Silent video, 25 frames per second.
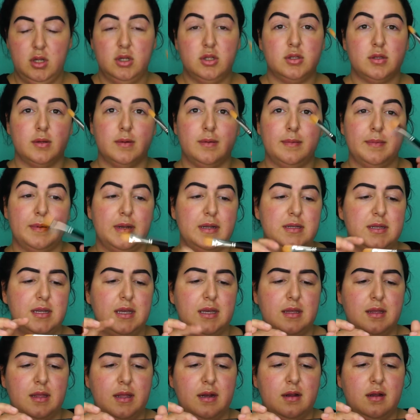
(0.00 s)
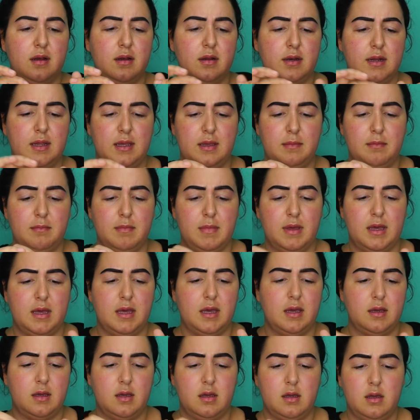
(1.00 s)
So I'm going to take that on a
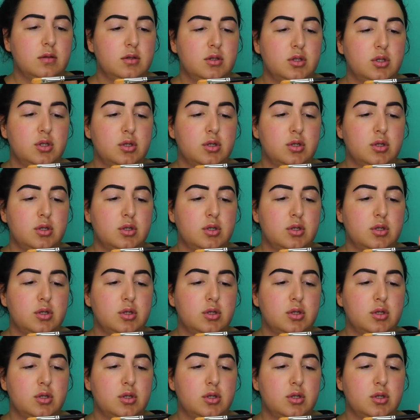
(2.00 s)
MAC